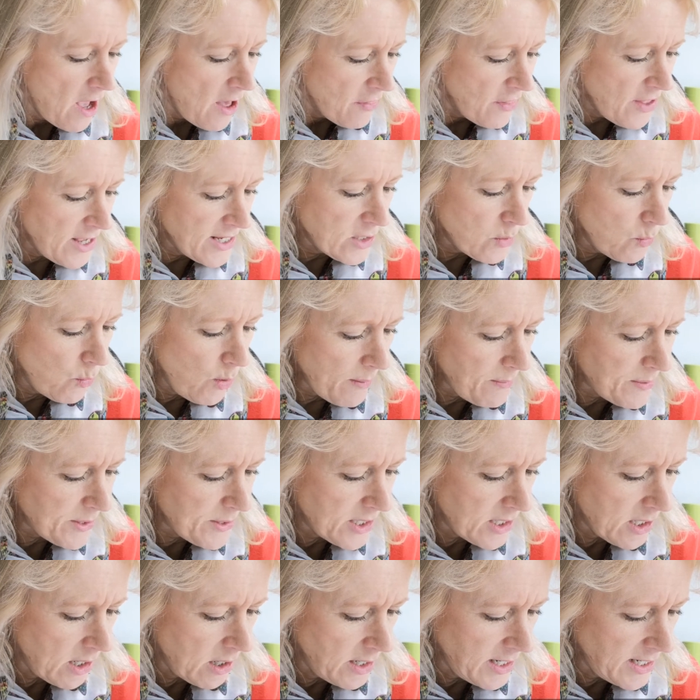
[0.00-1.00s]
There's a
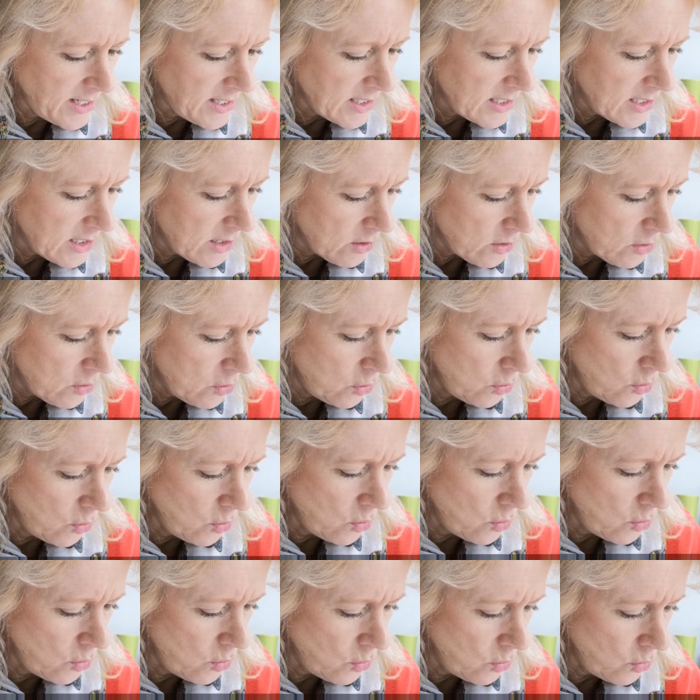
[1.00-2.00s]
website
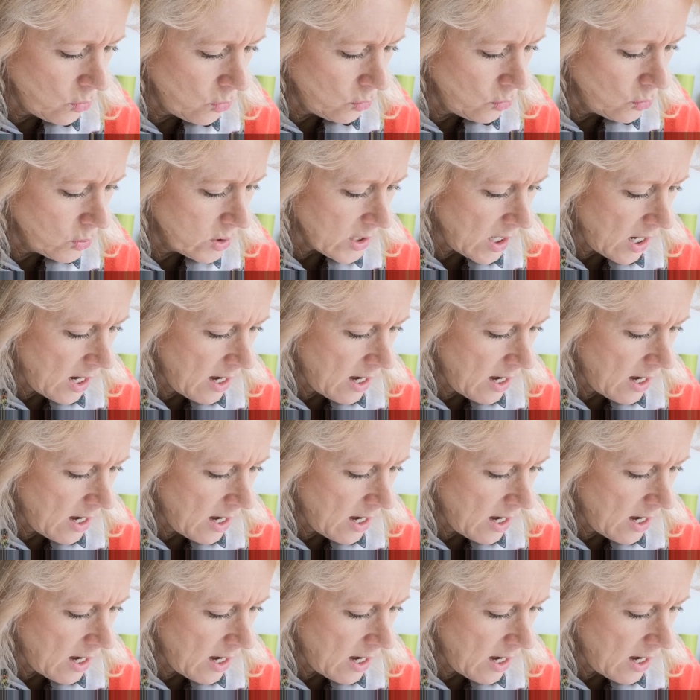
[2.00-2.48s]
called